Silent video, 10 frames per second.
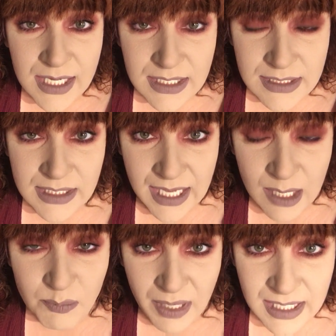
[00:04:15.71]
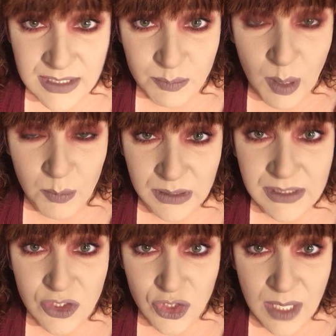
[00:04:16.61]
is a campaign to
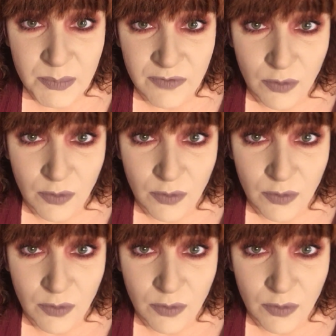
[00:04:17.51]
publicly shame me